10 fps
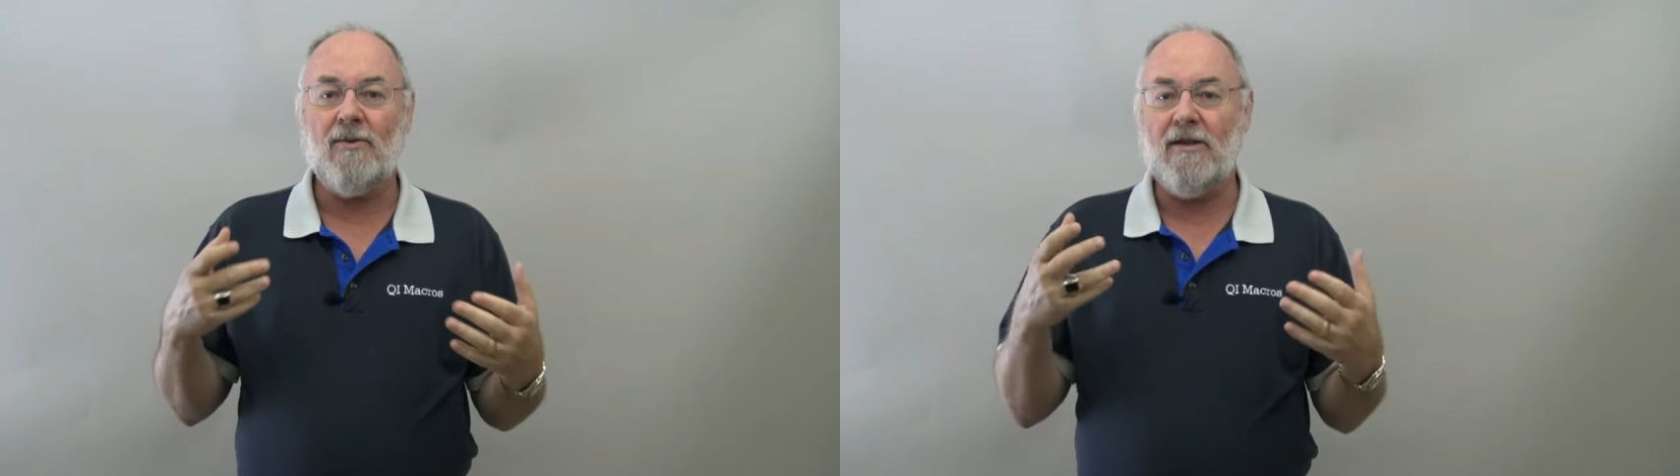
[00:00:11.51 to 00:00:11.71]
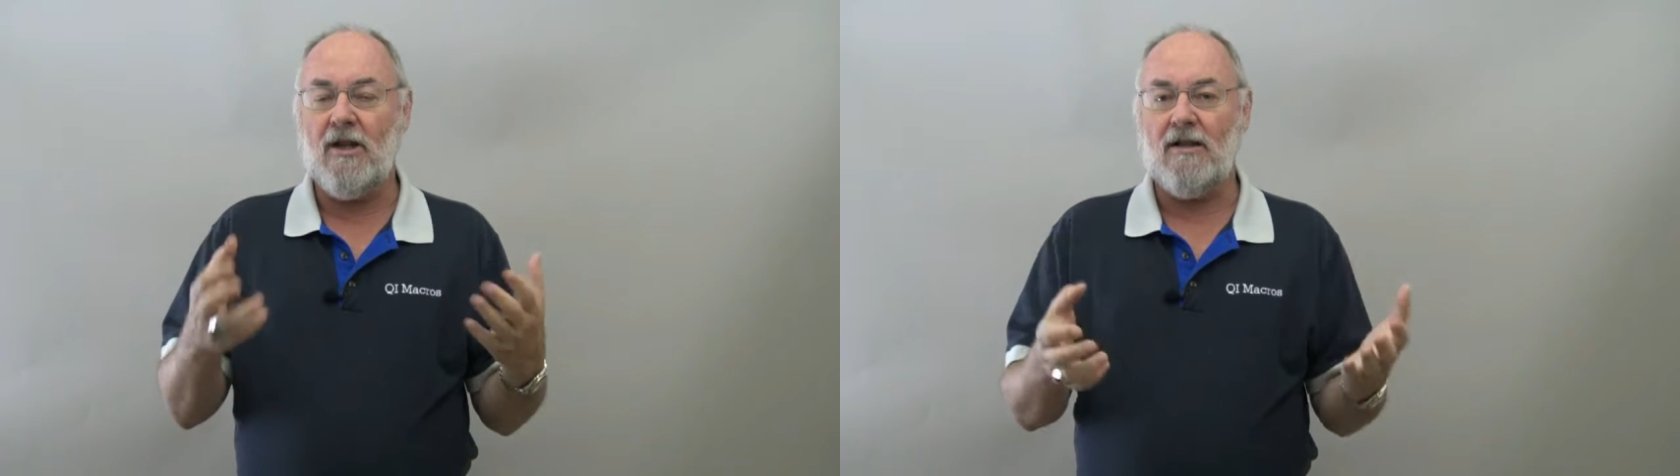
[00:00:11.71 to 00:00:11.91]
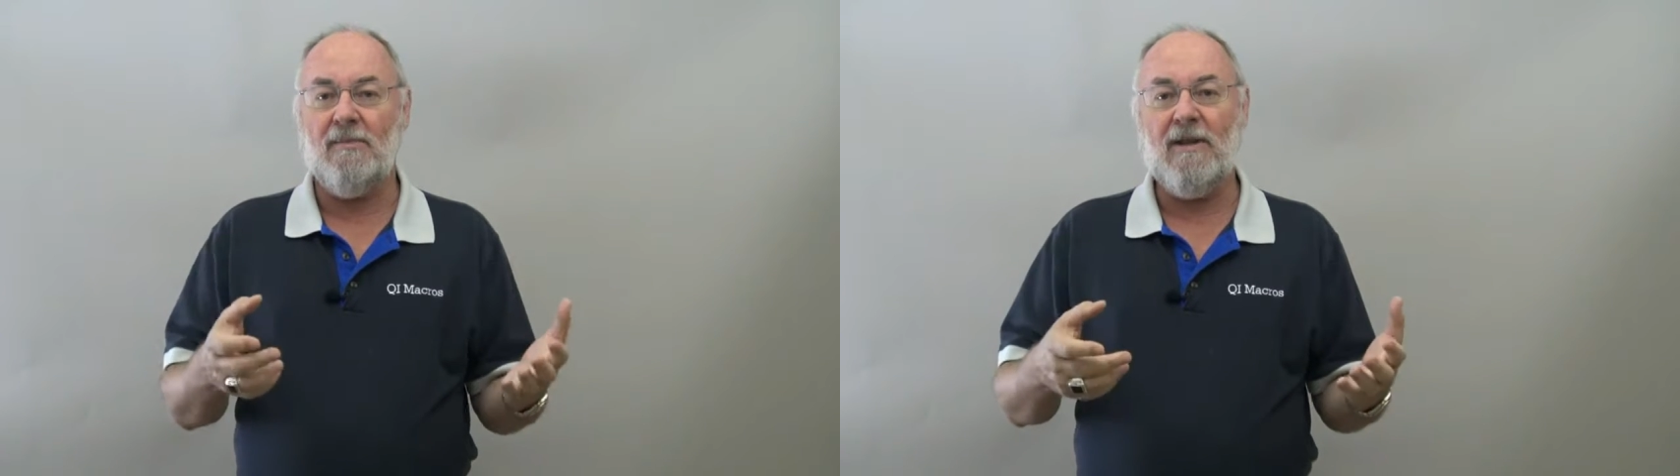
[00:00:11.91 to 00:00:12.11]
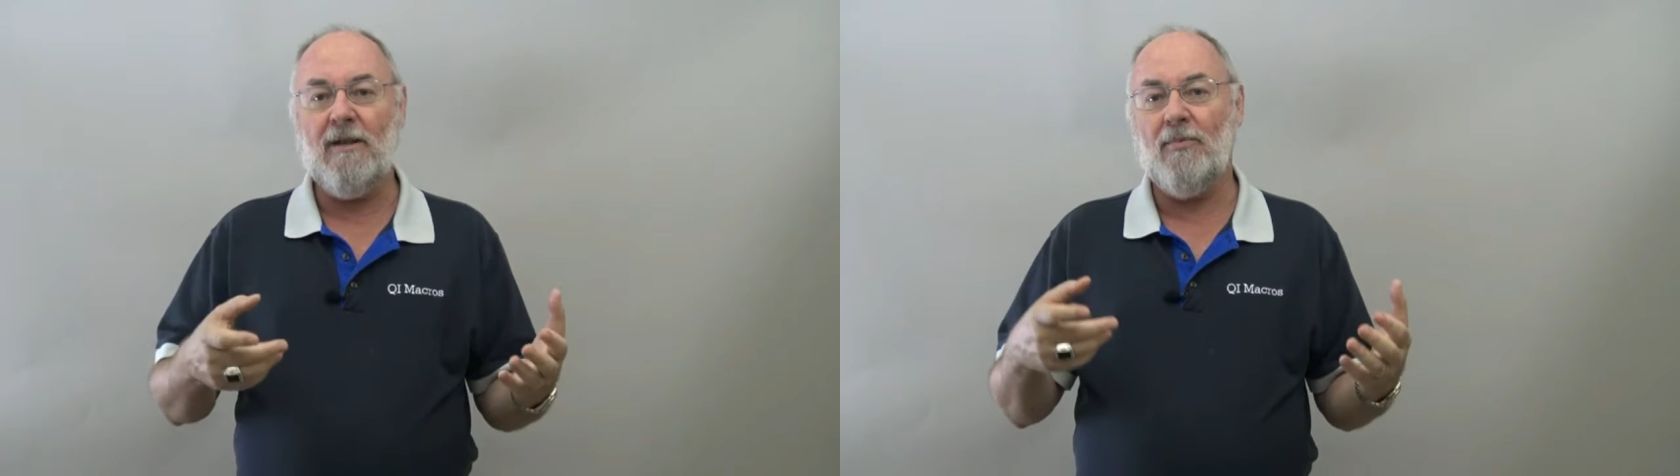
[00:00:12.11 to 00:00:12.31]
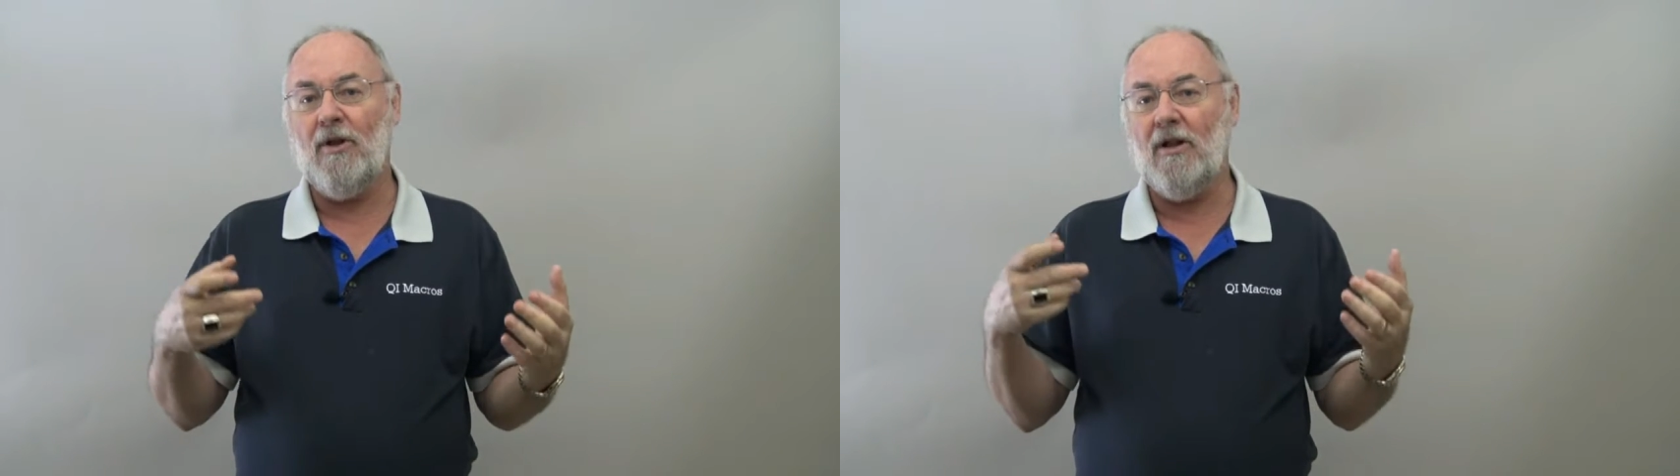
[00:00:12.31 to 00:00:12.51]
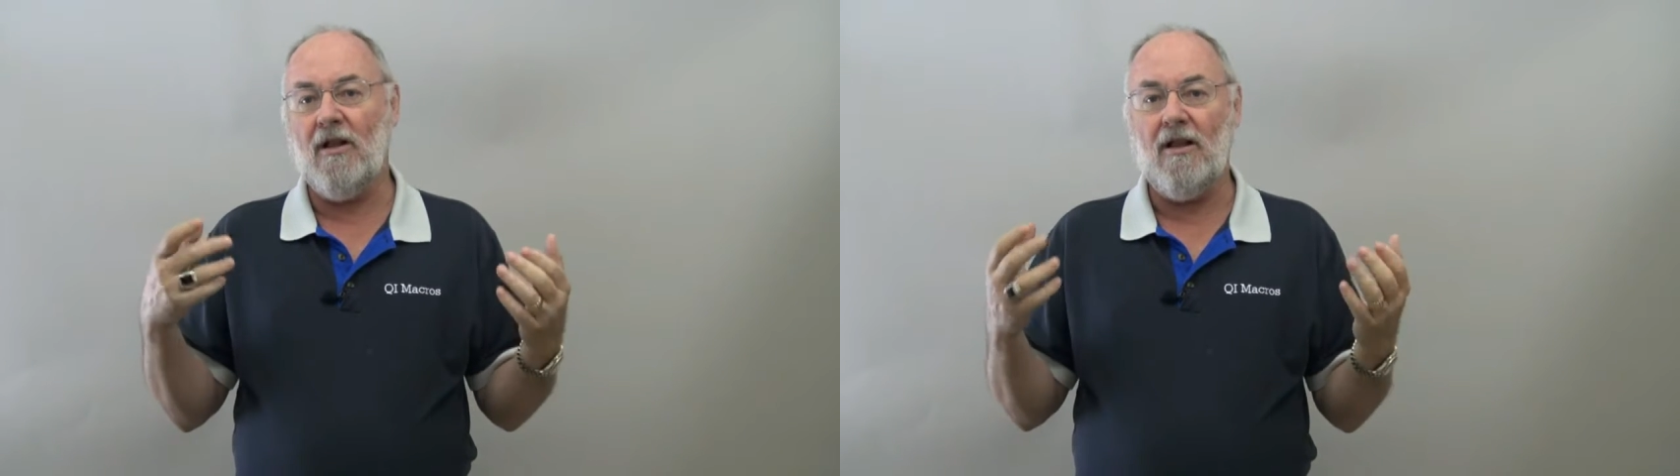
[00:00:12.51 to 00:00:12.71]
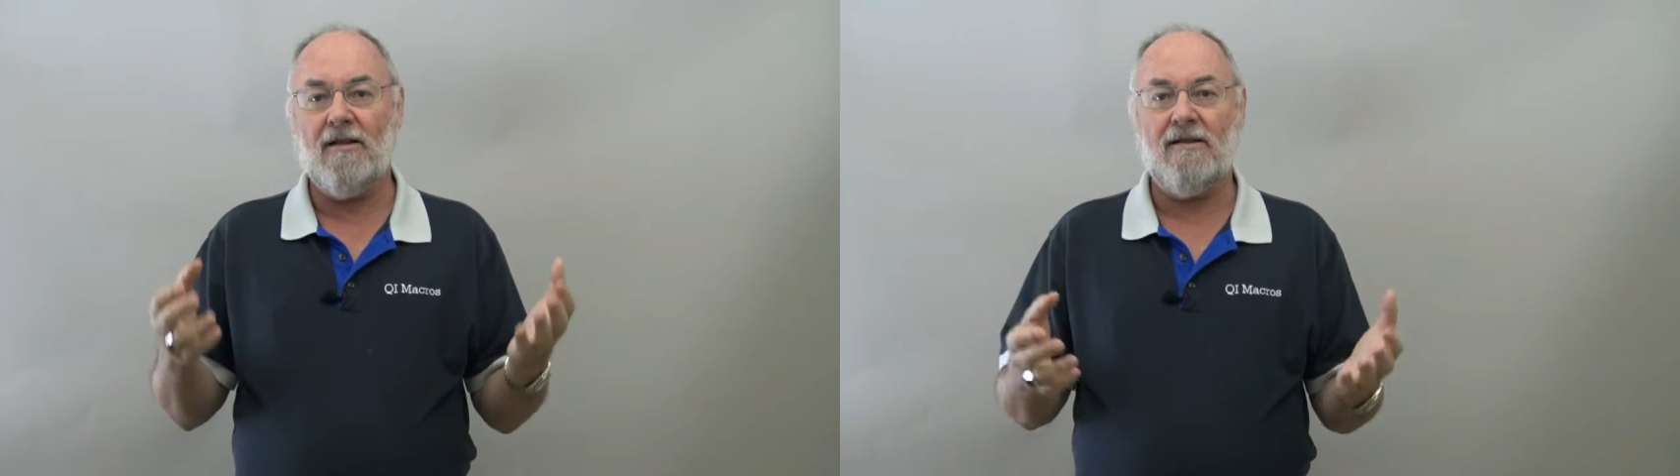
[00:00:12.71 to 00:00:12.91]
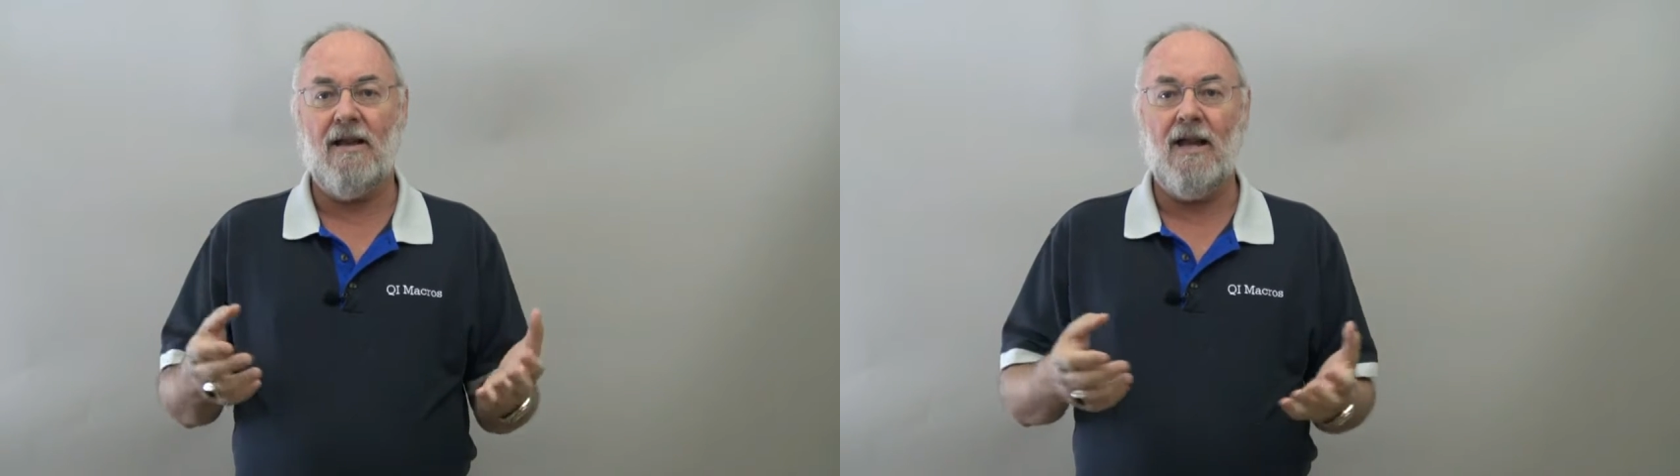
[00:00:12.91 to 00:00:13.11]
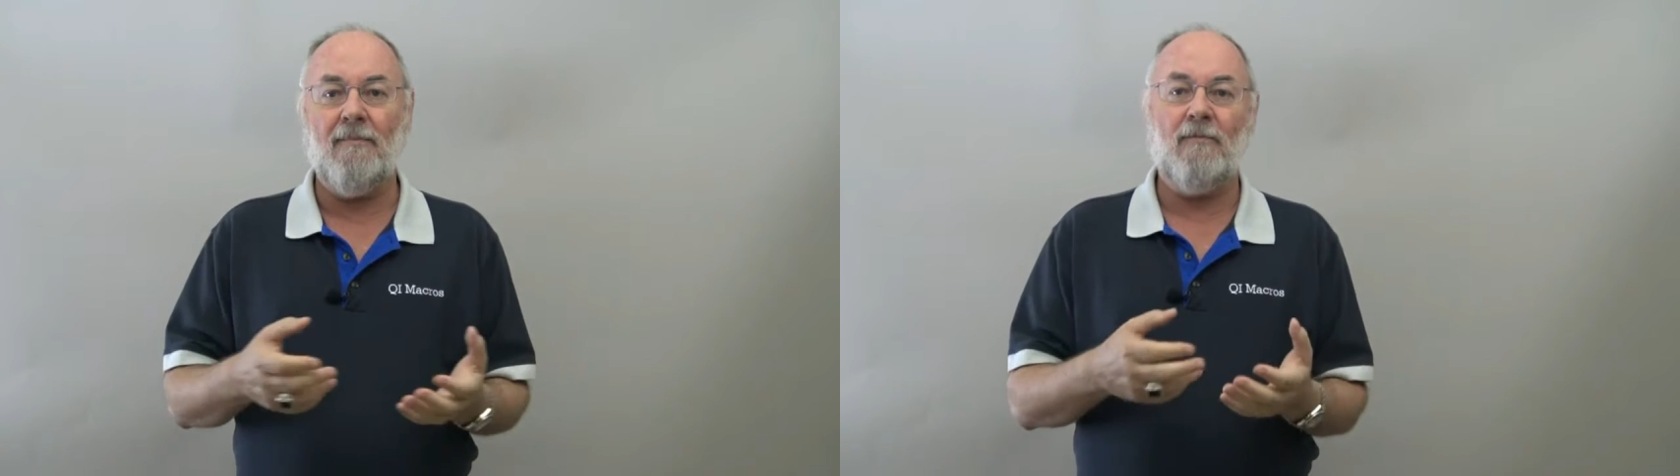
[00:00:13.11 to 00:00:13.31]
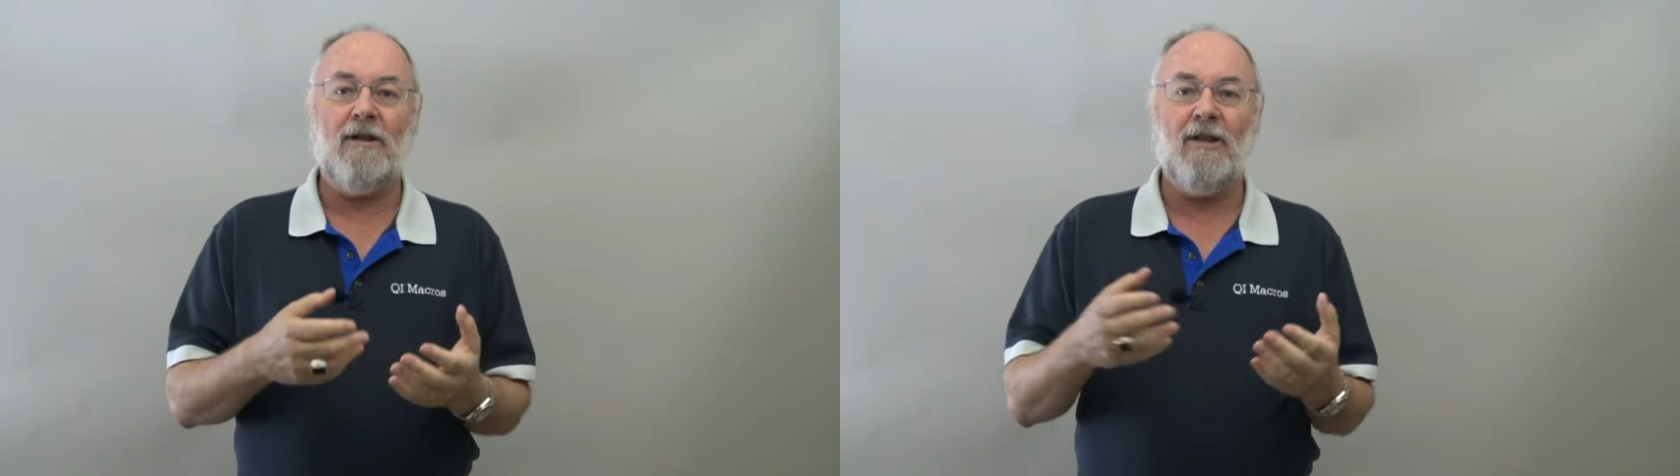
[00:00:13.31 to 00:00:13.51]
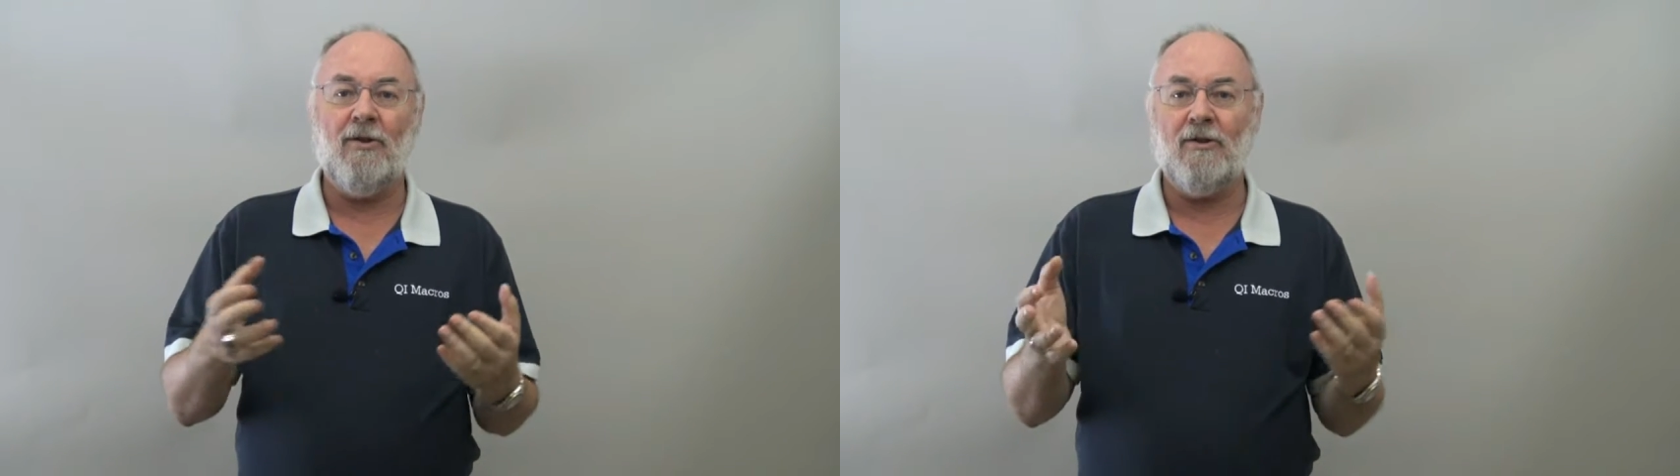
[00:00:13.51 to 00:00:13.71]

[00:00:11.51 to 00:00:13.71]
So I talk to people all the time, you know,